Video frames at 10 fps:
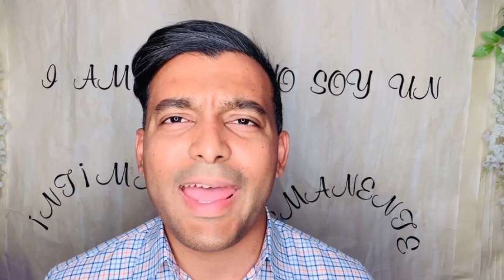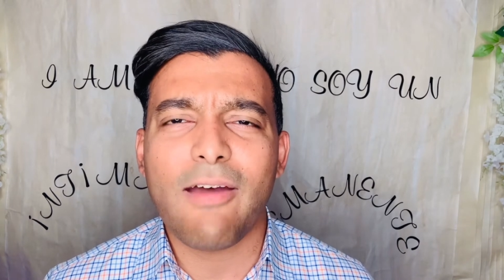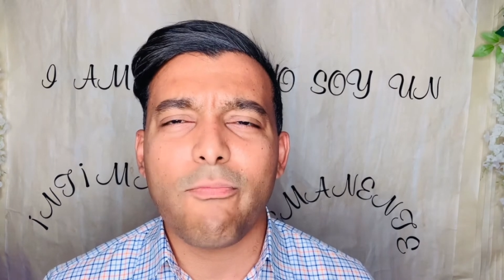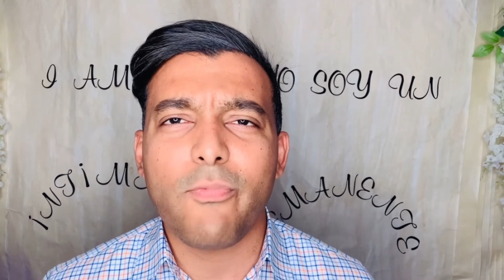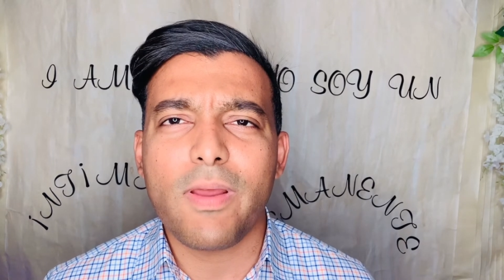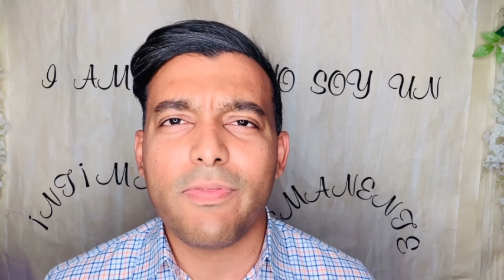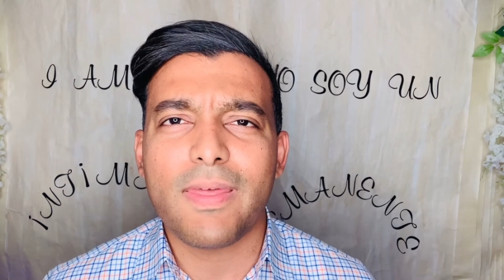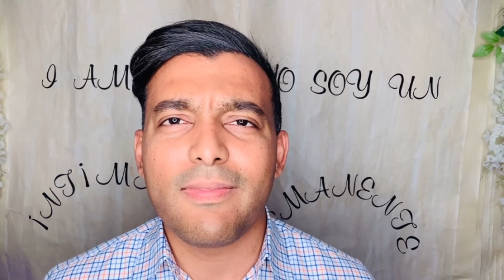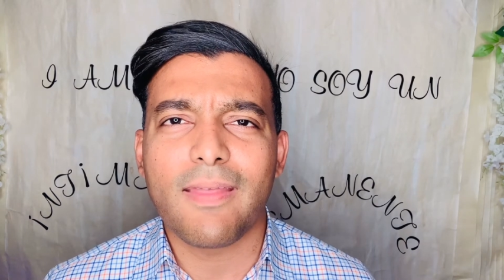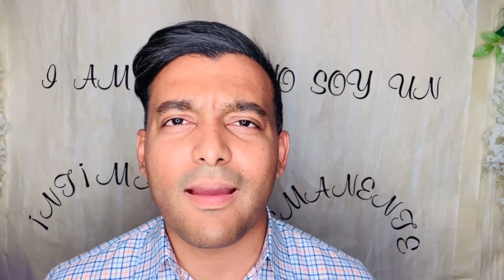
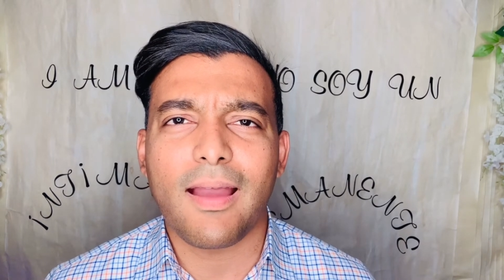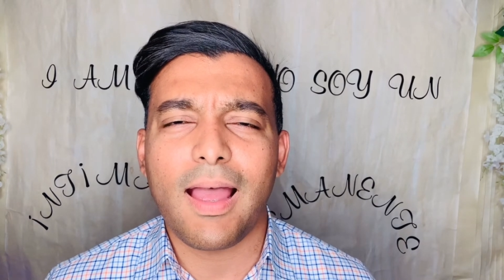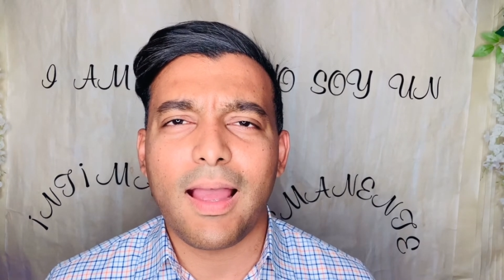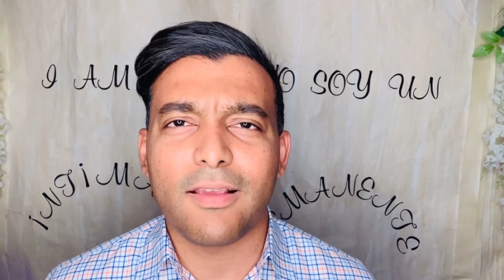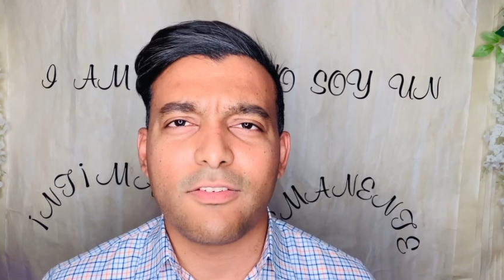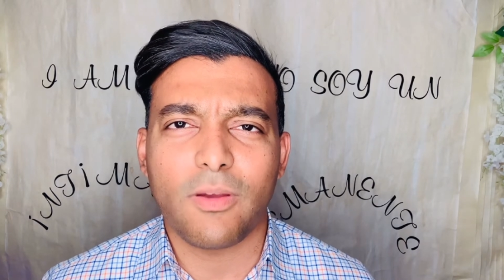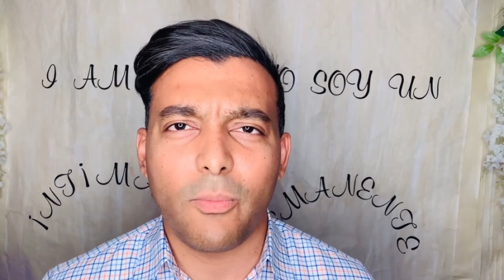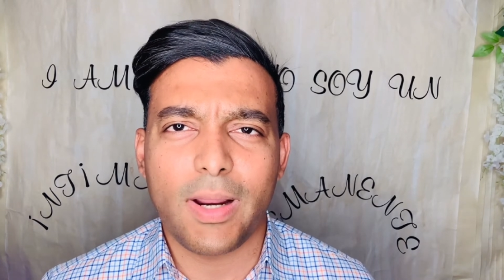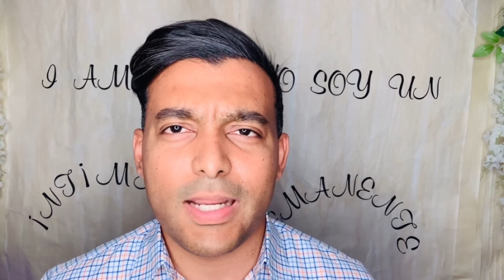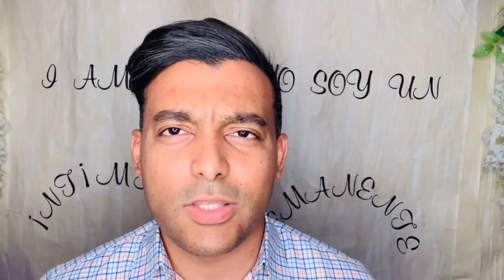everything that God has
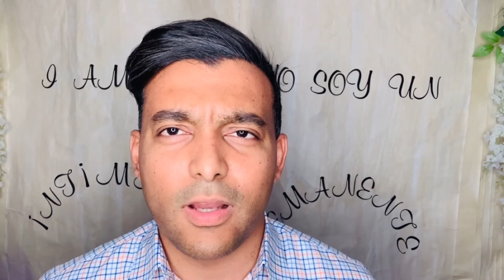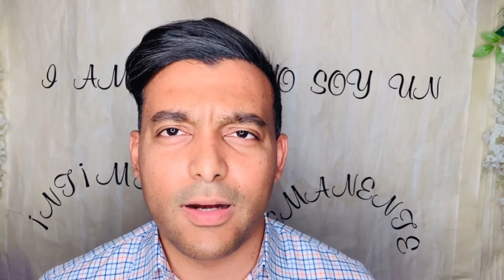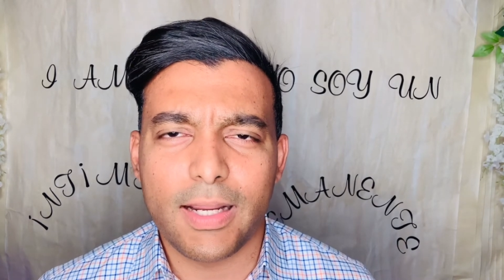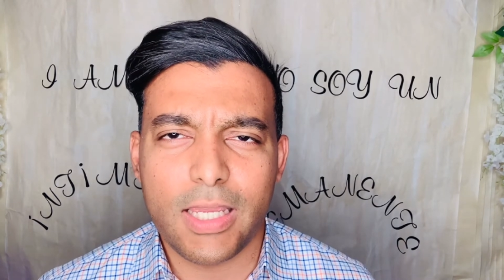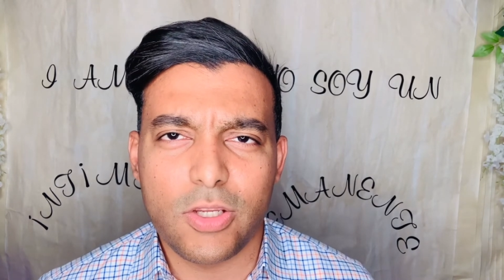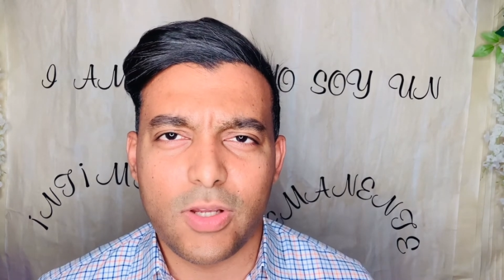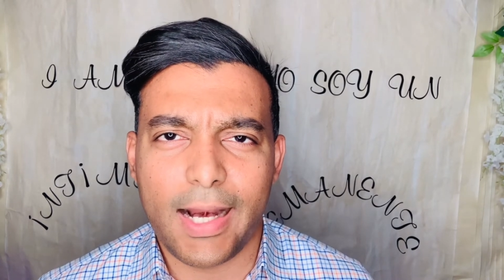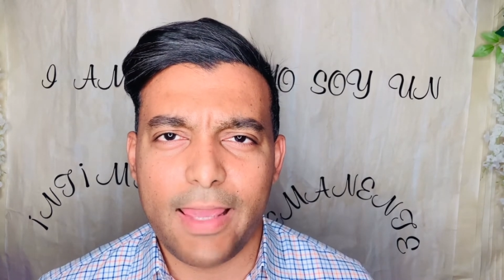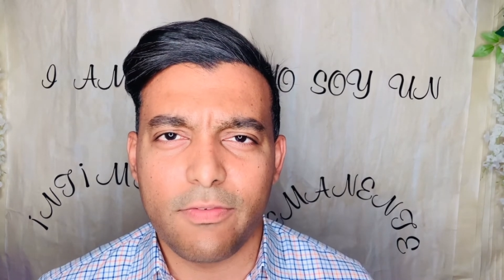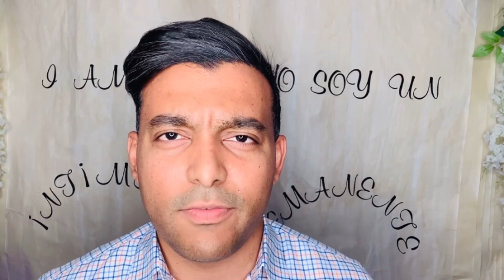already done in your
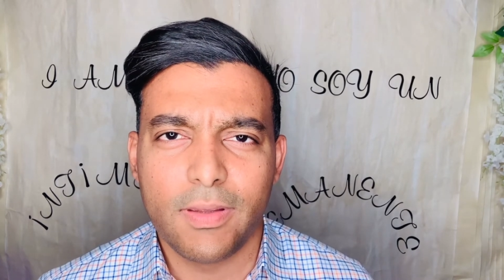life.